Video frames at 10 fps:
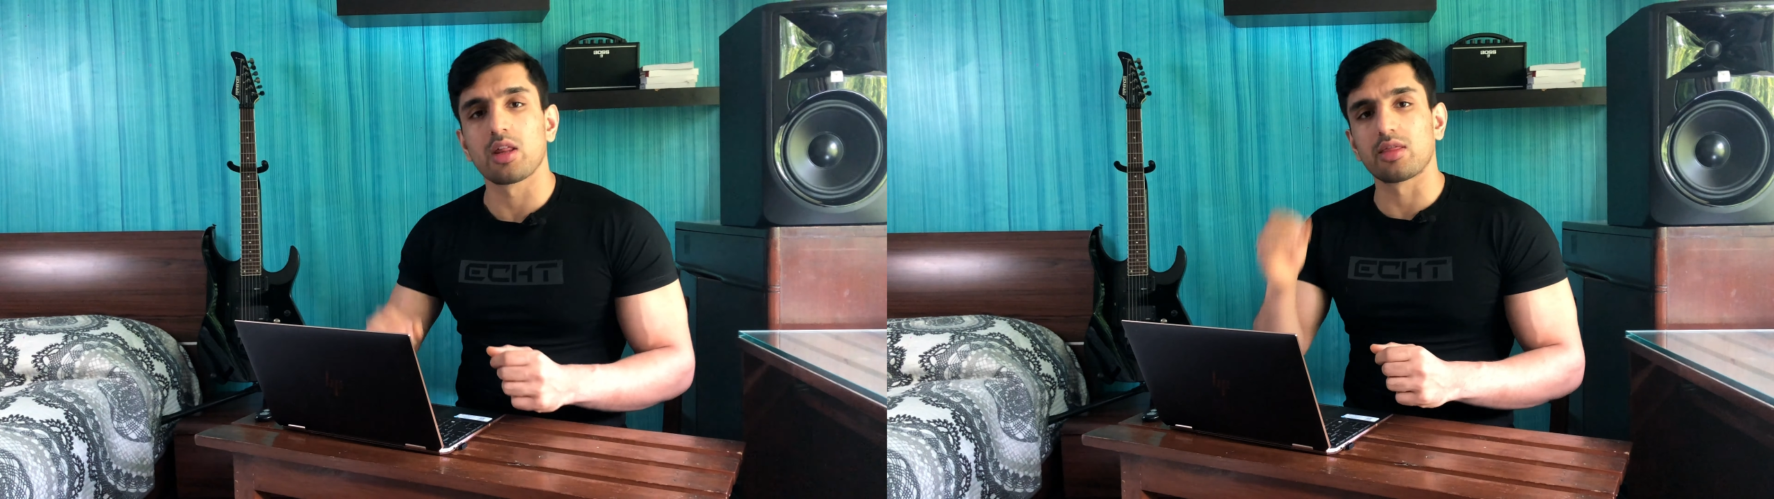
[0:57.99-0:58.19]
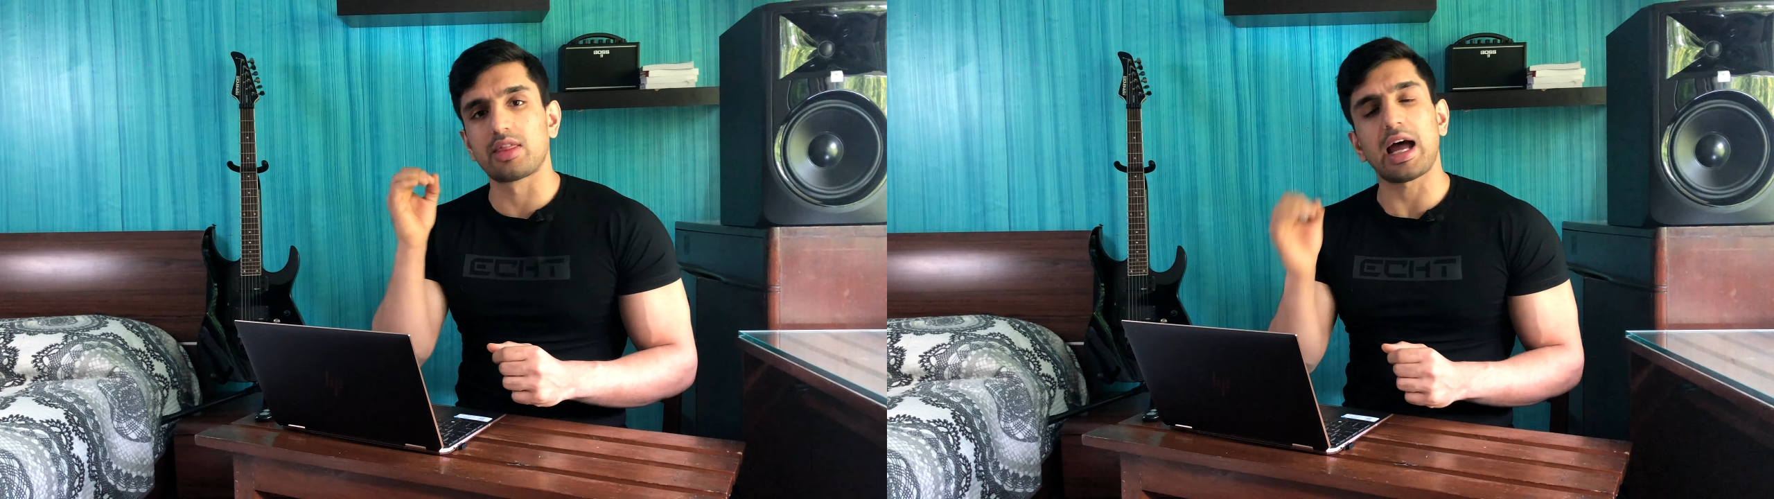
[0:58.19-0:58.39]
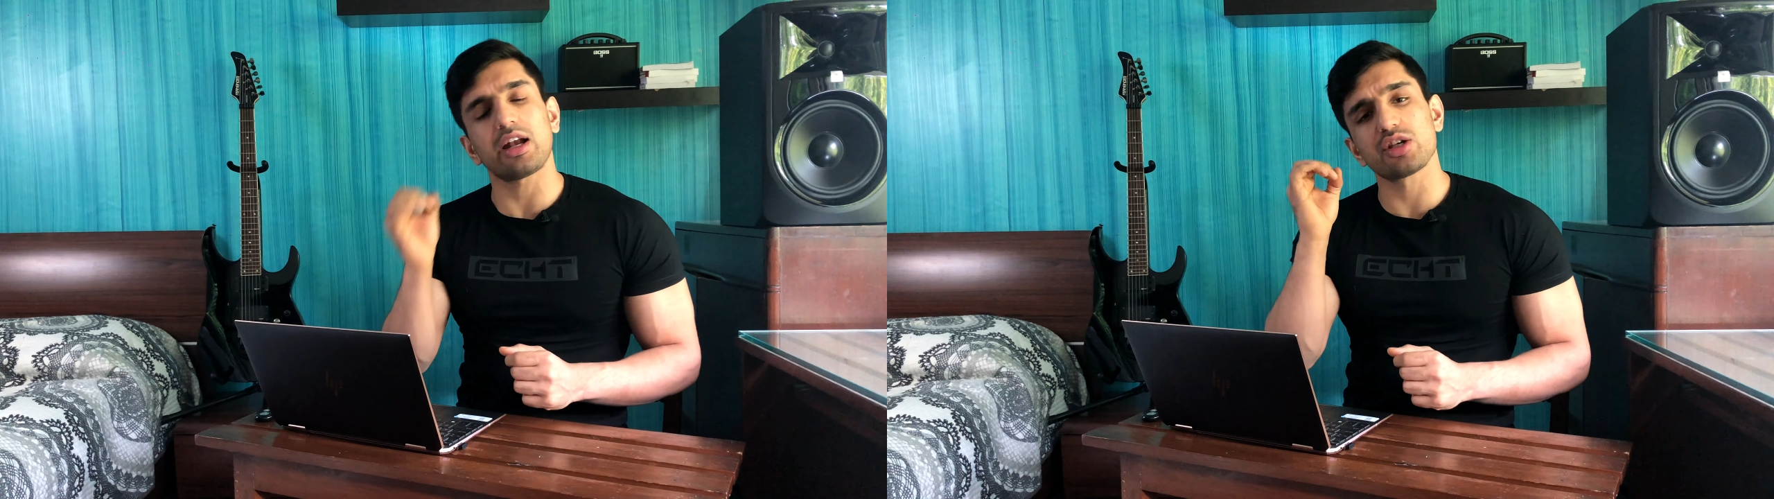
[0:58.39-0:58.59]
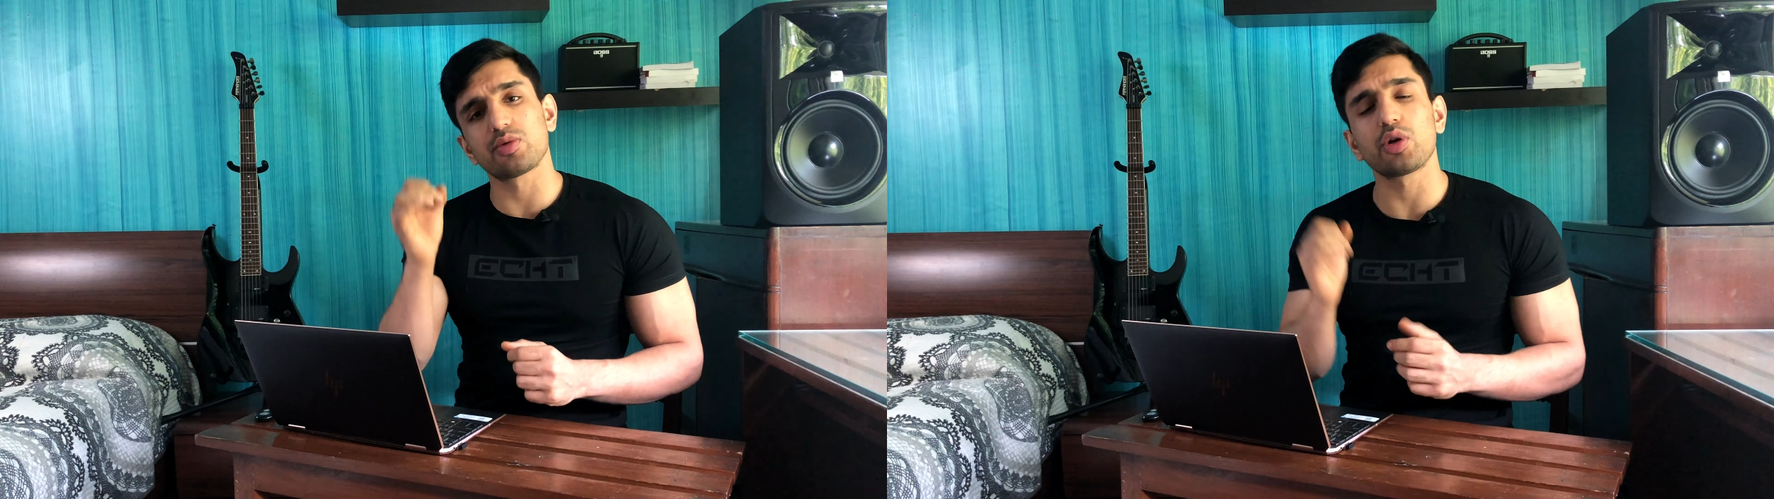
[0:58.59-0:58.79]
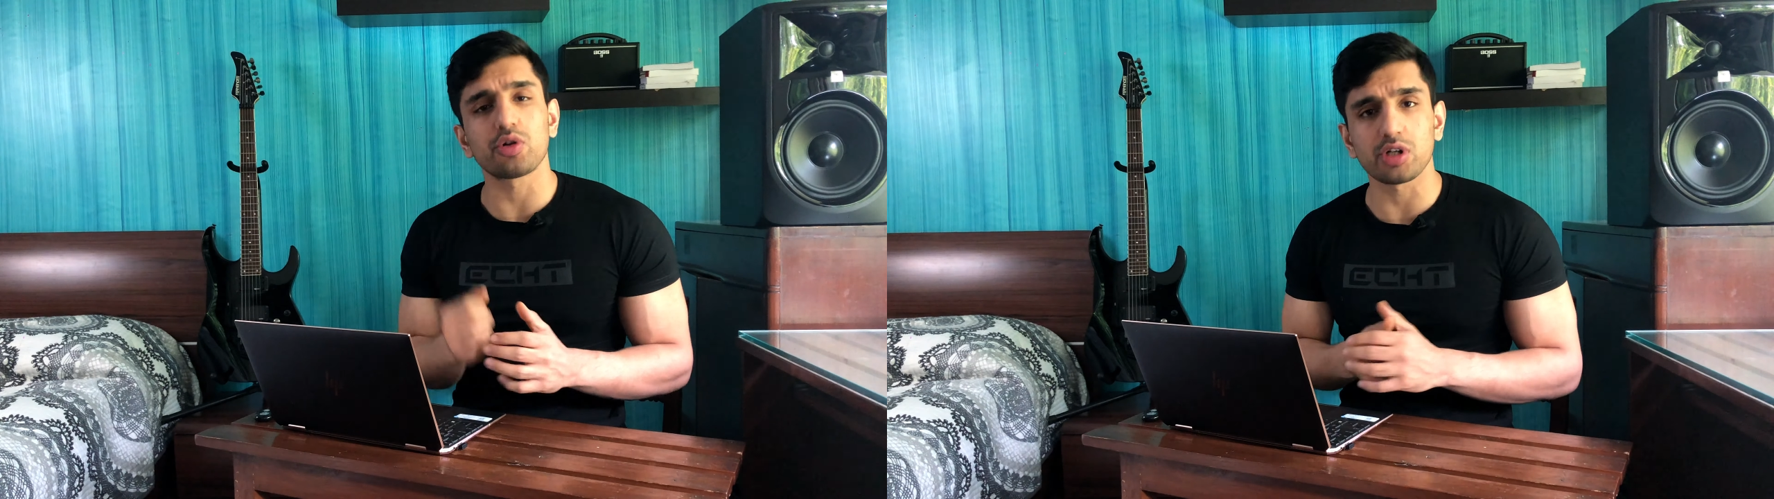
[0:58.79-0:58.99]
that is
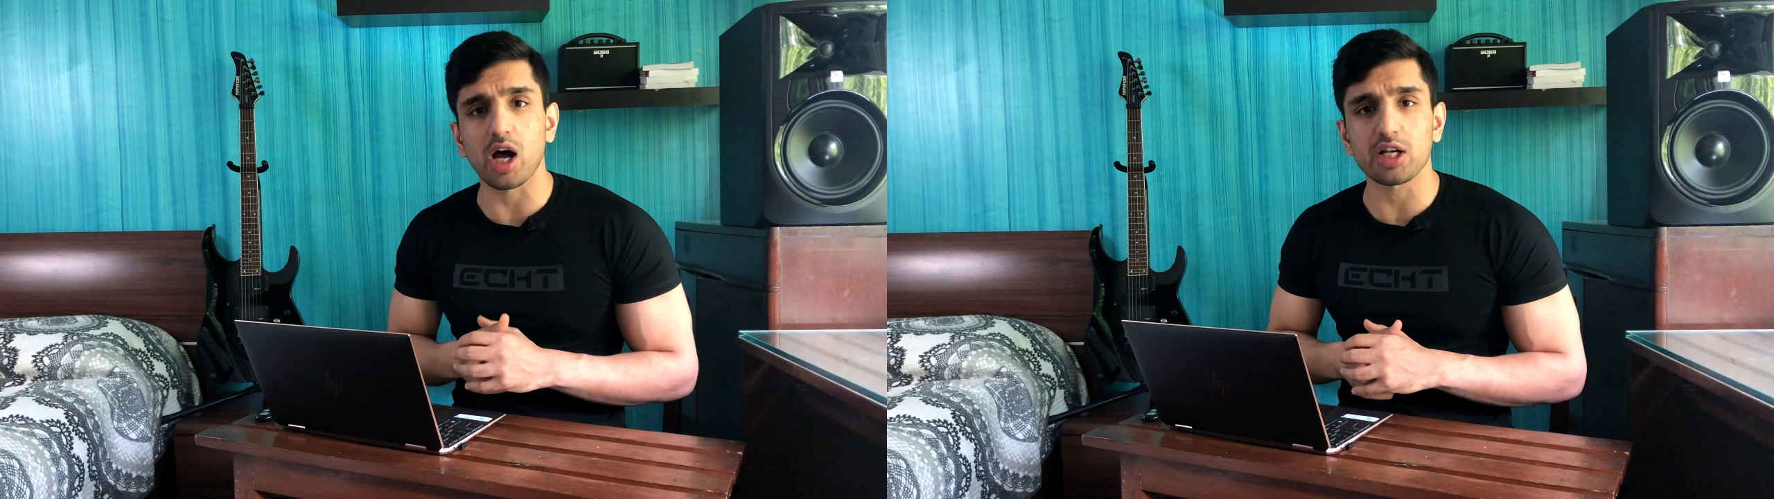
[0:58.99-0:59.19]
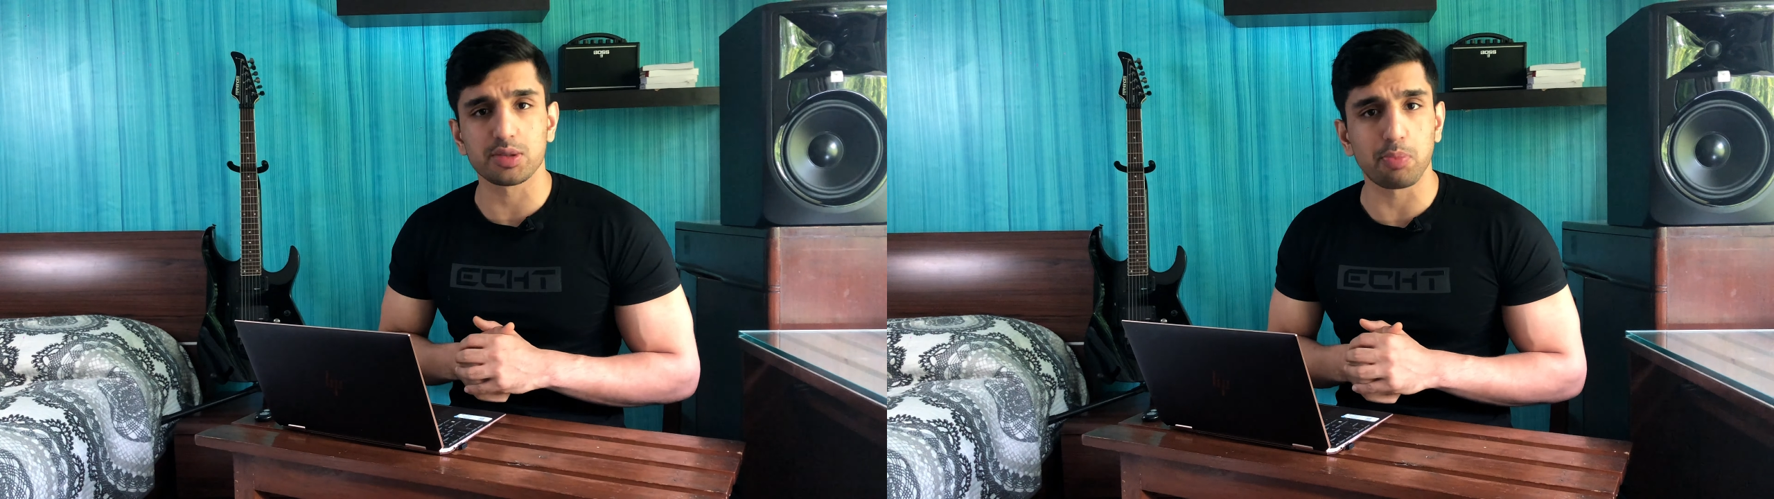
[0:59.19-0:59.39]
when your task